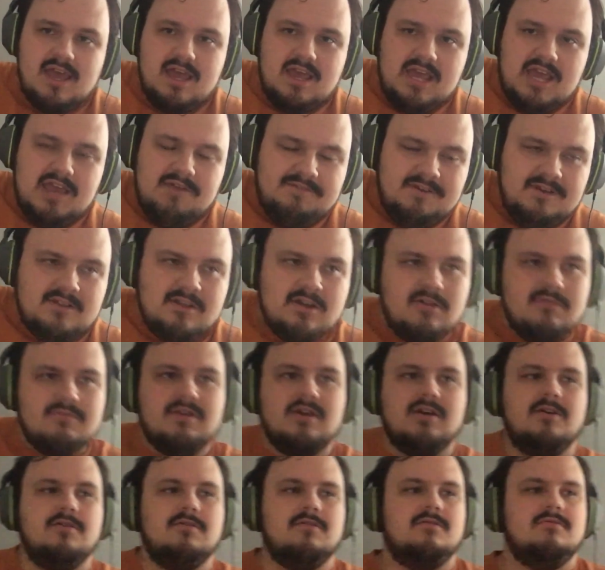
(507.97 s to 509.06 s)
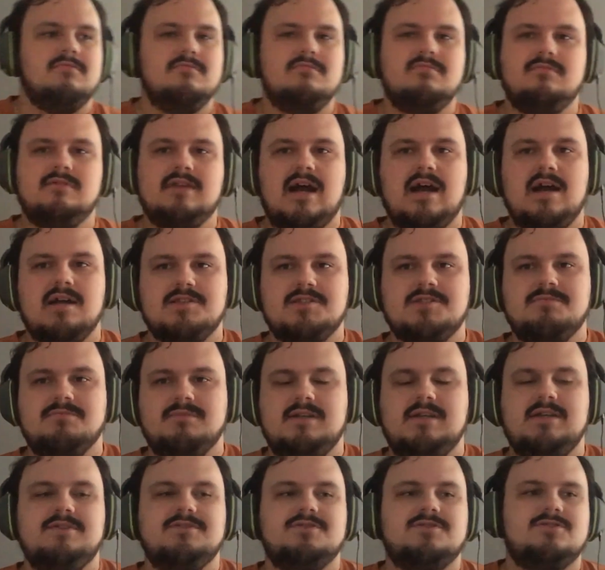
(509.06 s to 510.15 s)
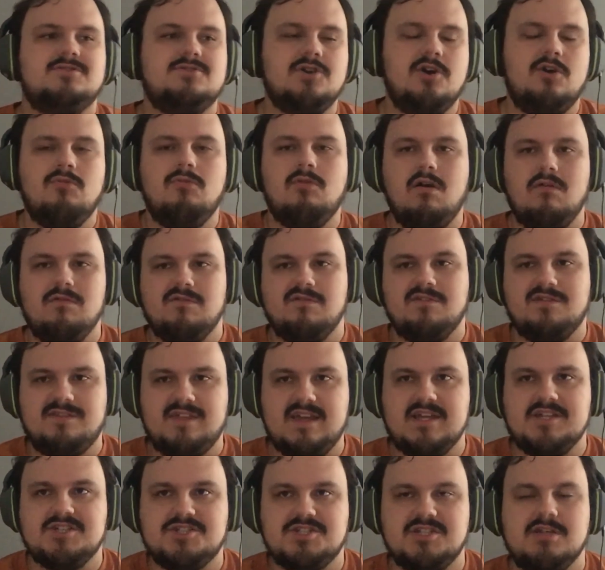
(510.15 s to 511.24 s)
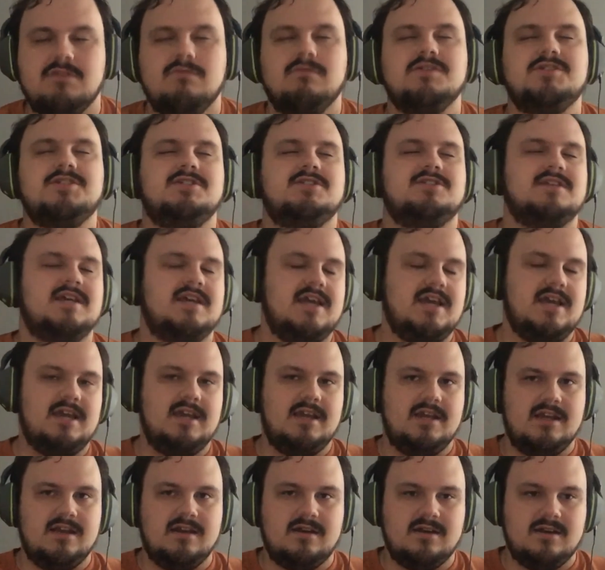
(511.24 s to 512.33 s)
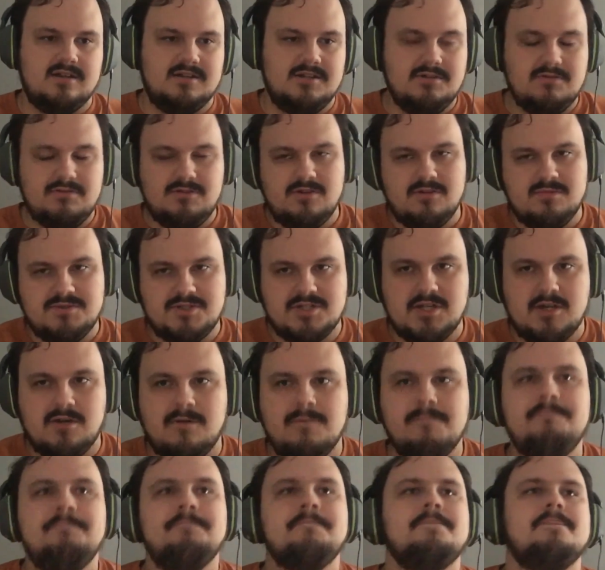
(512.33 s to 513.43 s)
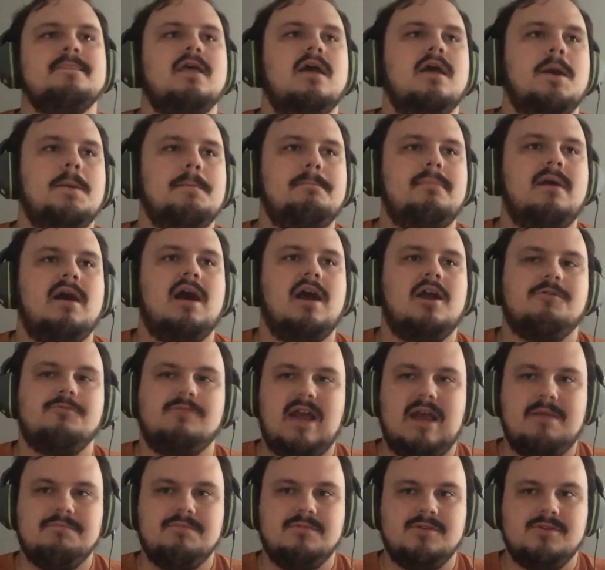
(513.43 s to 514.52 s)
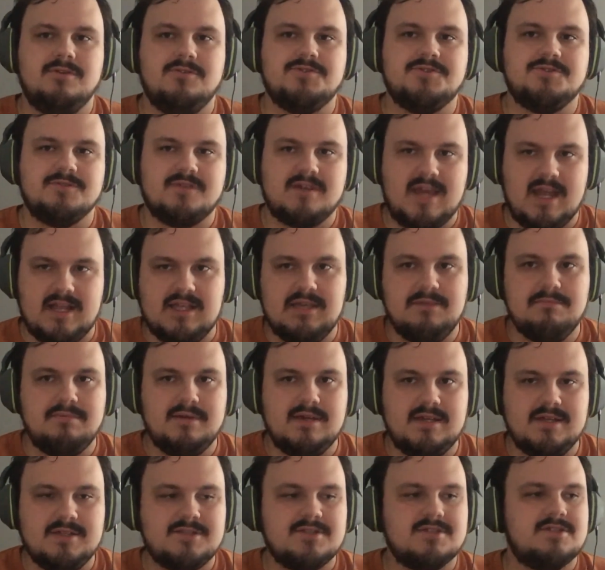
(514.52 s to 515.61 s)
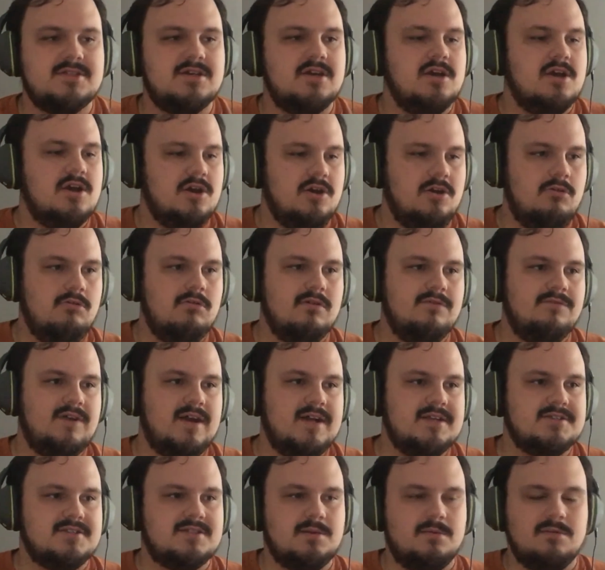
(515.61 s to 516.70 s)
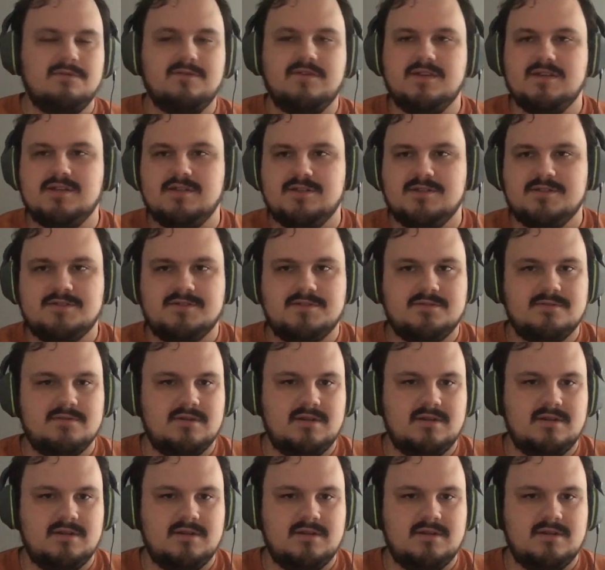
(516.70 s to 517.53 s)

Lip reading: if you don't know, Dots means Don't Overthink Shit, which is a YouTube show by rap producer Kenny Beats, who invites some of his,